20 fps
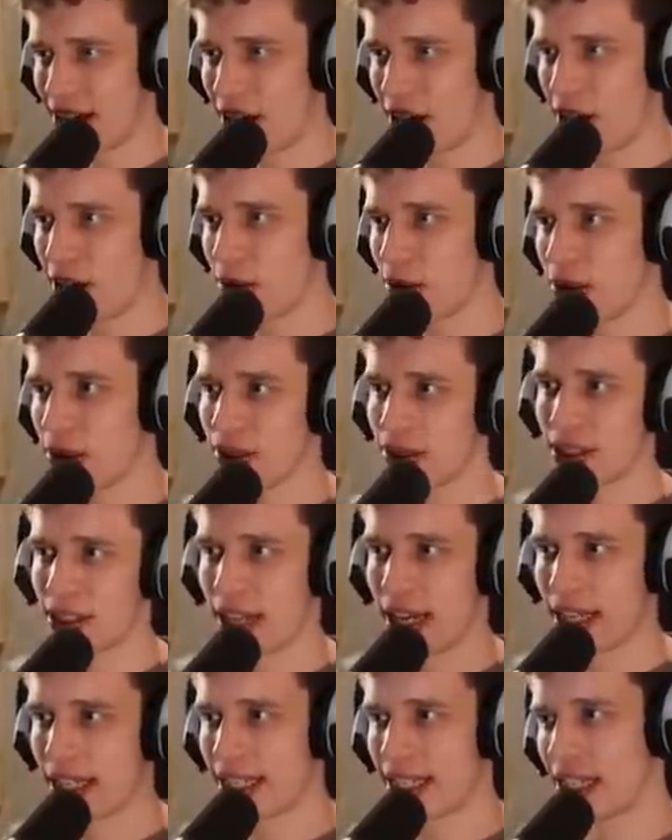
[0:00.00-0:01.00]
almost
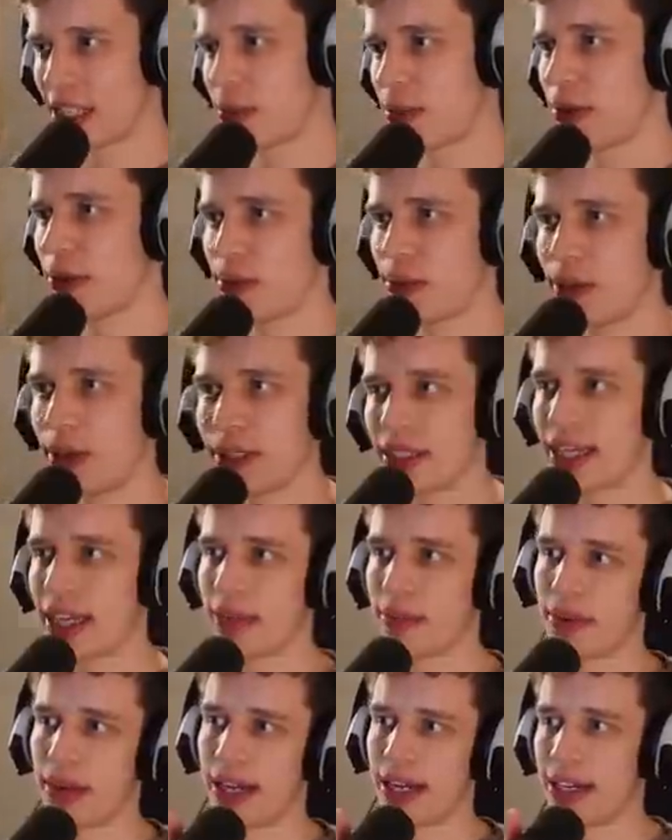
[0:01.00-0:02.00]
a
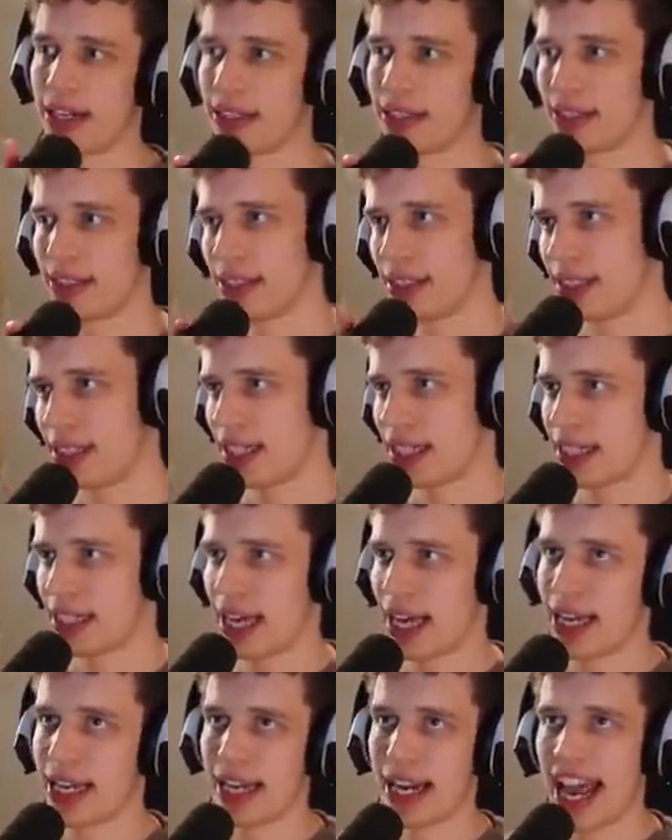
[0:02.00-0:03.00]
6.1k player.
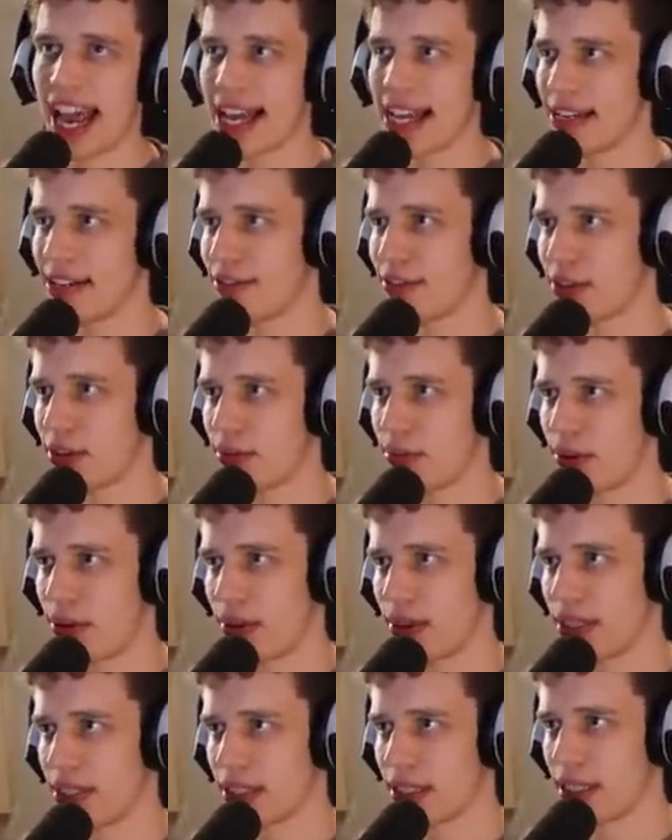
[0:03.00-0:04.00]
6k and 84
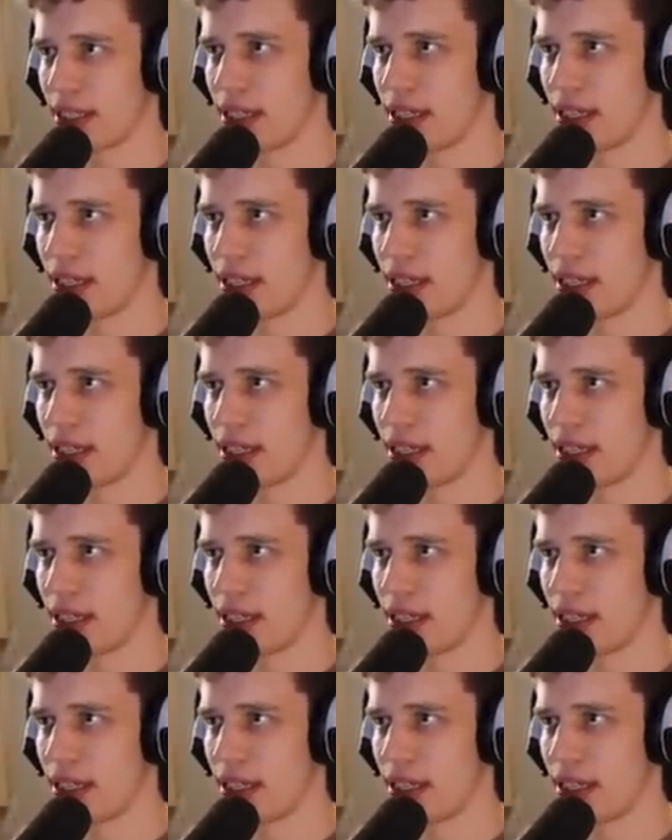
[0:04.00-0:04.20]
points.